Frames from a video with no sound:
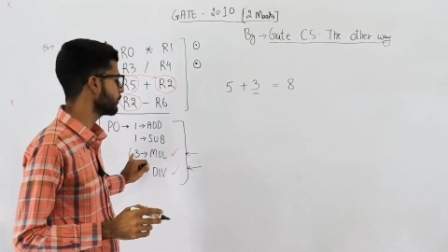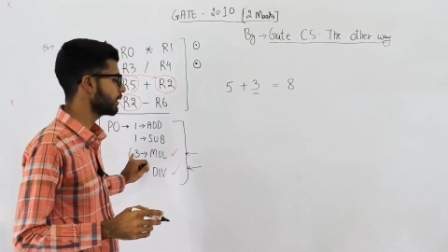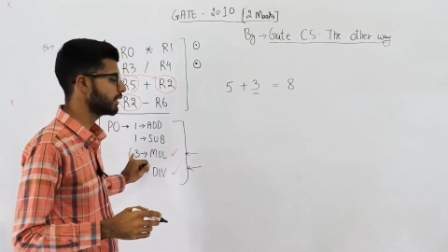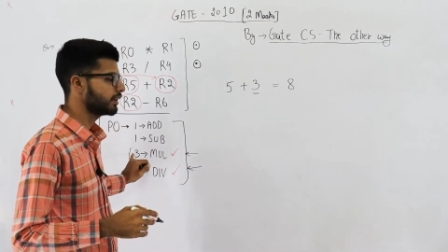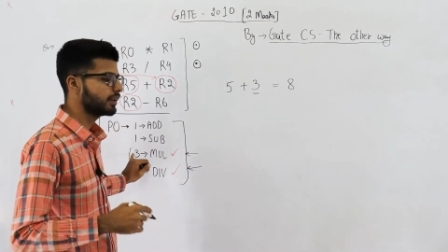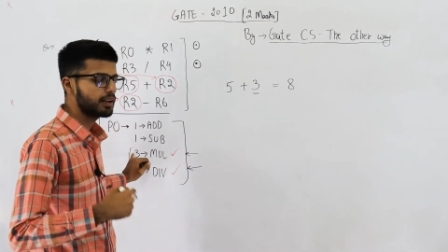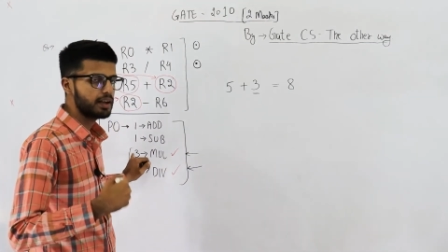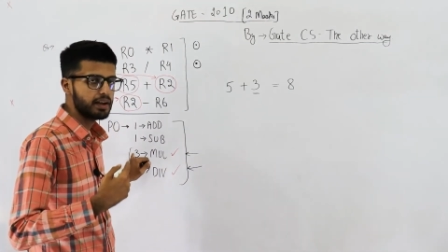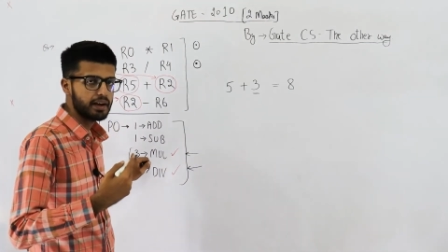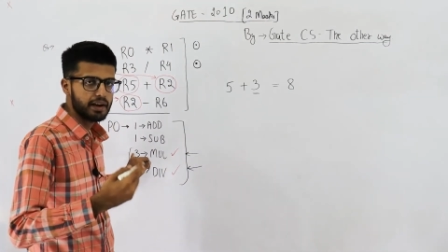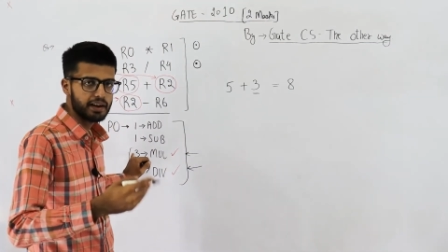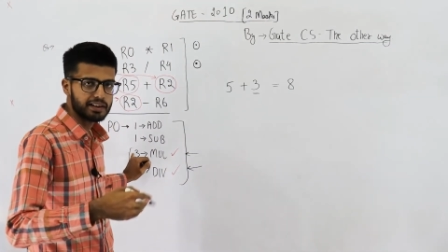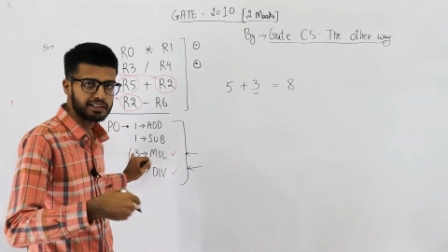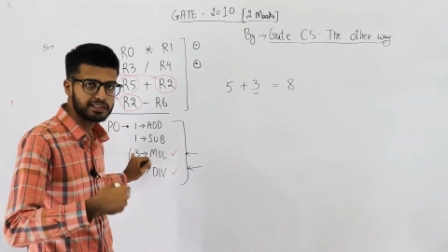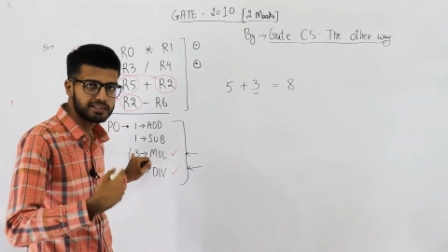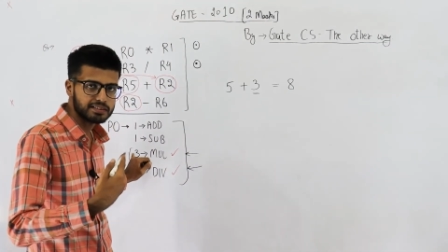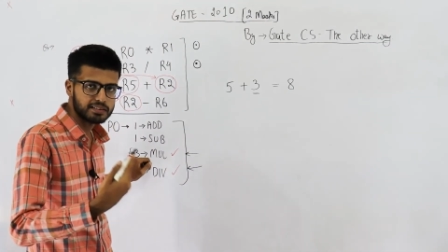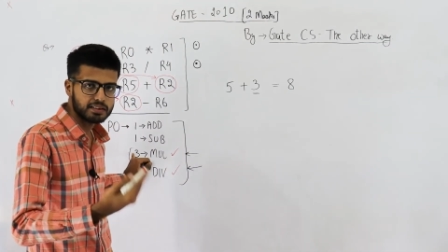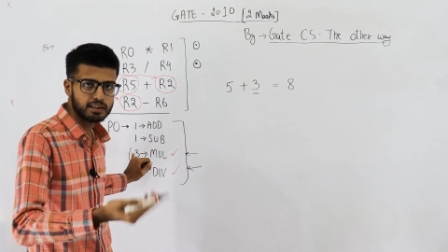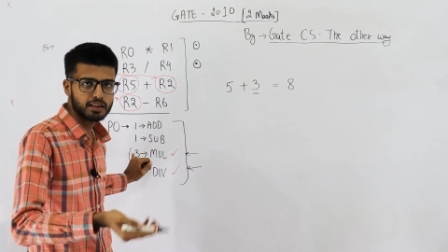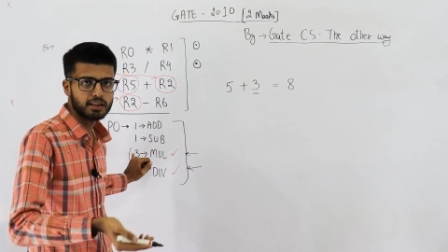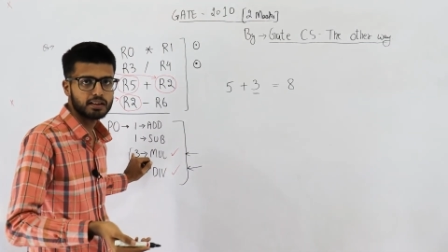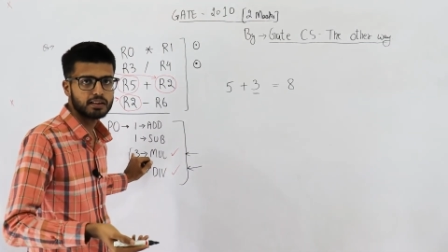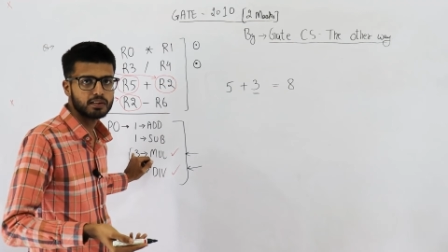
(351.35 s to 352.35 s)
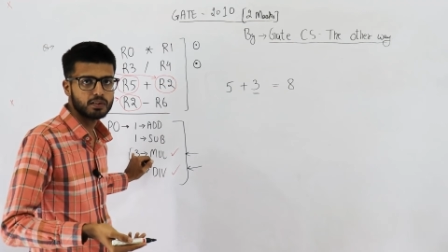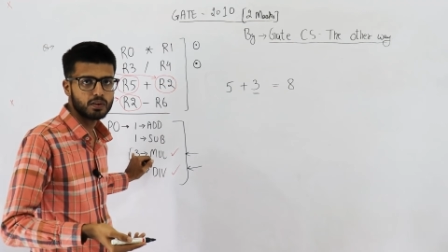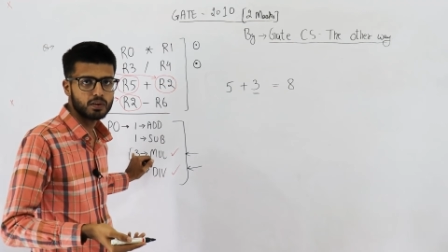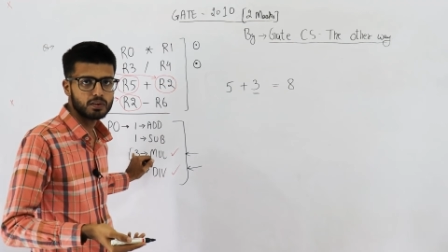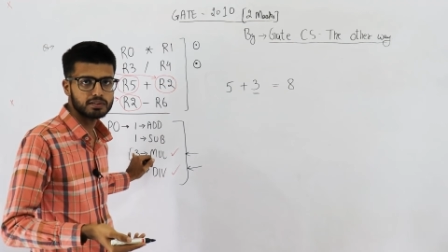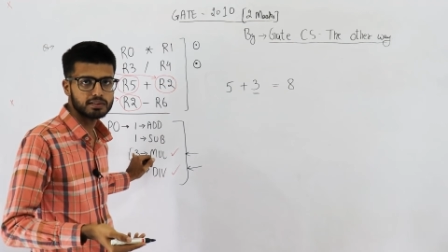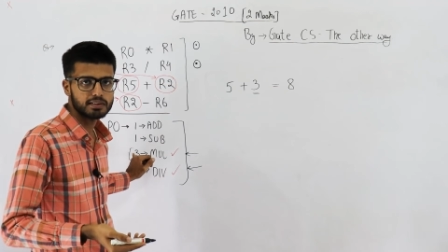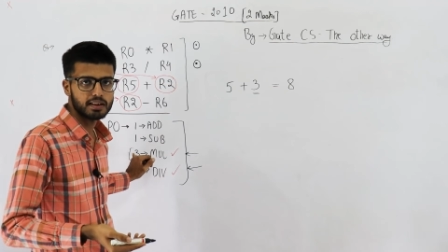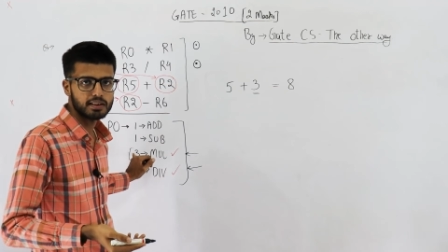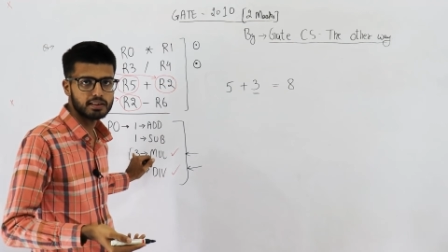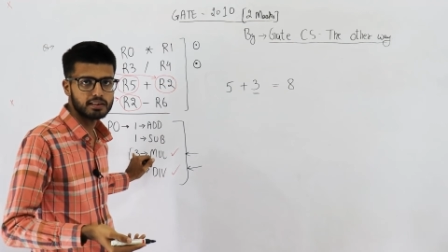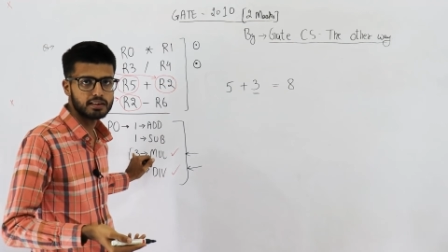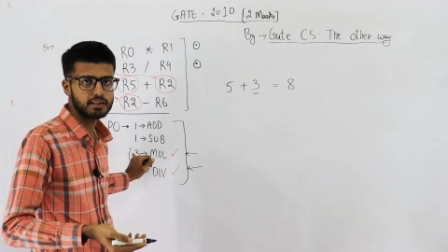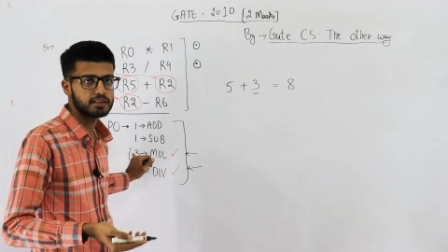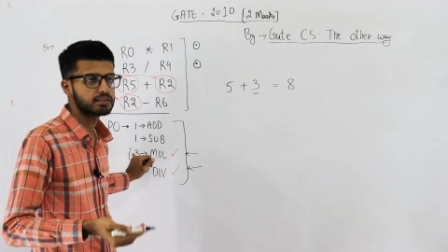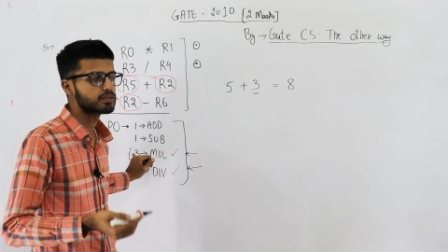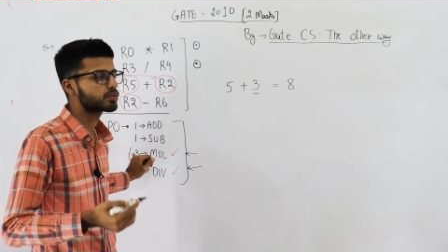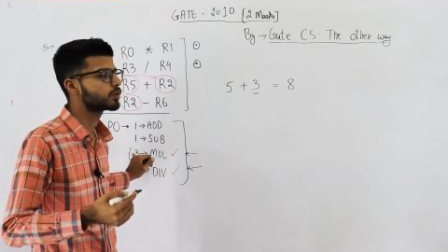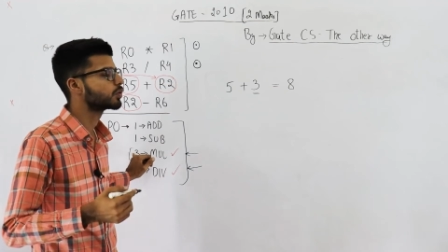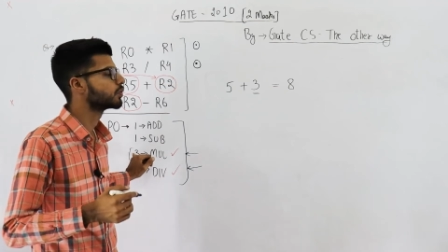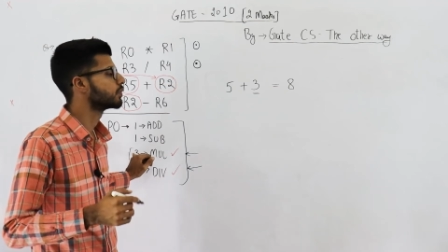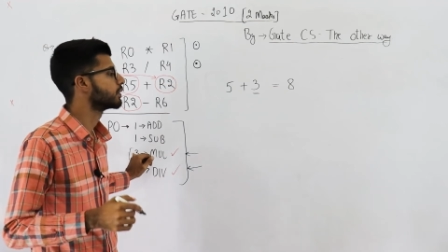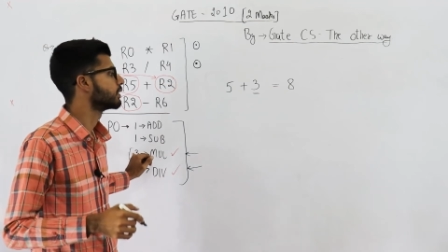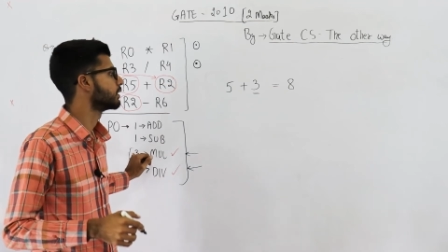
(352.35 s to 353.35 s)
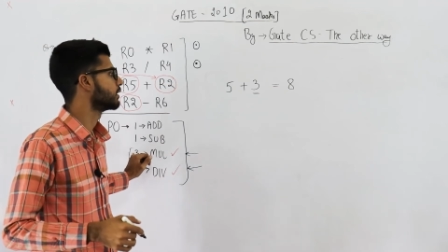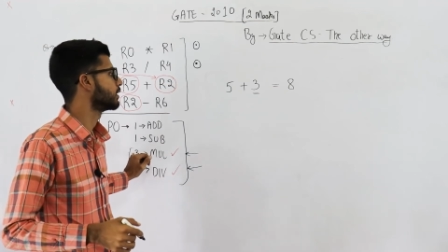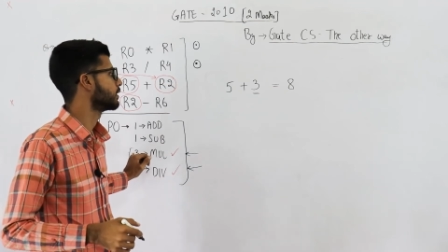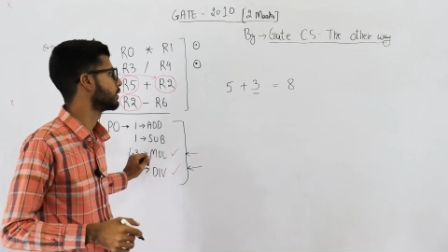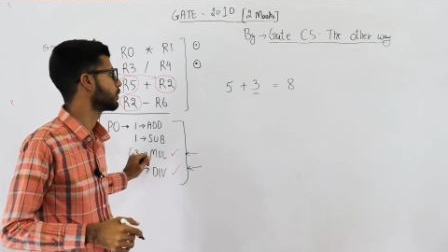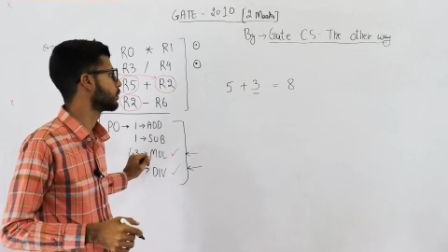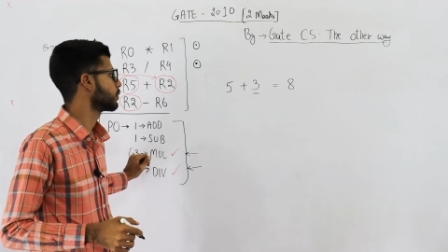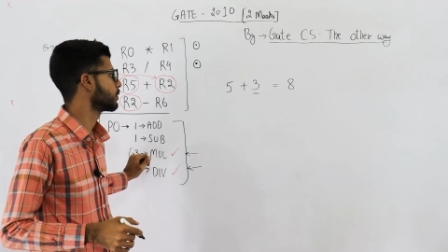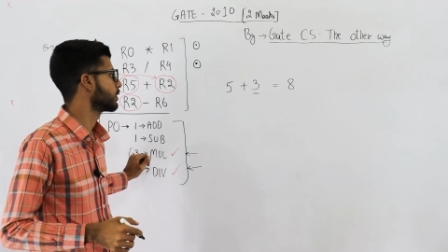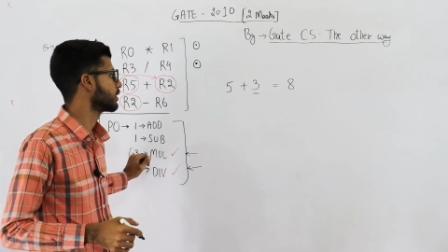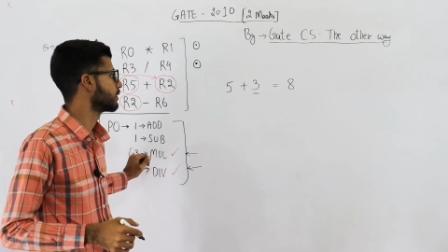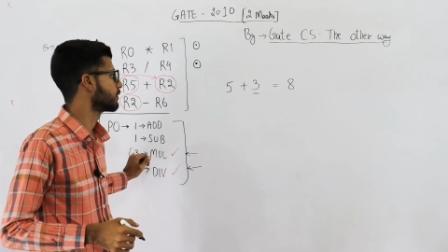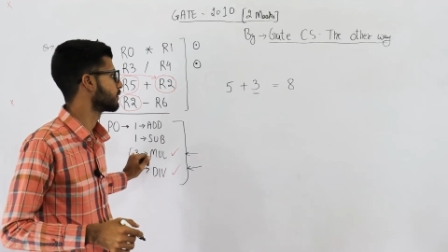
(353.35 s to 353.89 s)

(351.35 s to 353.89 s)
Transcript: many extra clock cycles do we need to